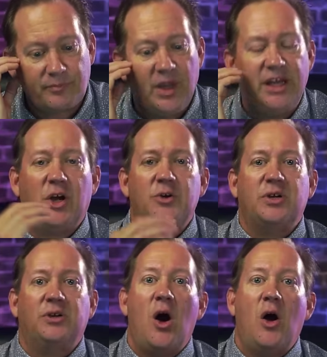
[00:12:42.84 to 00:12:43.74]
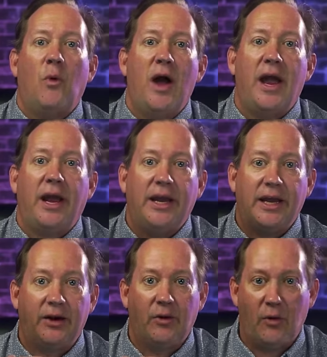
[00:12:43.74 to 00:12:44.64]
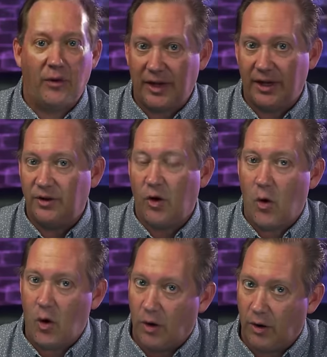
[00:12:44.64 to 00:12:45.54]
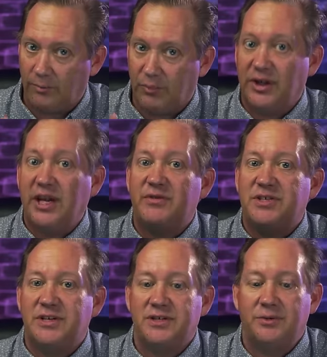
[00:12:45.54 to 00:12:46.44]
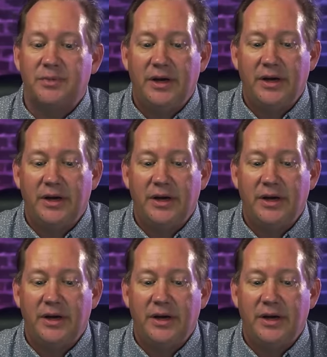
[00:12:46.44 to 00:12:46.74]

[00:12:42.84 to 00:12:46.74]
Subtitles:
it goes a long way in the whole belief system.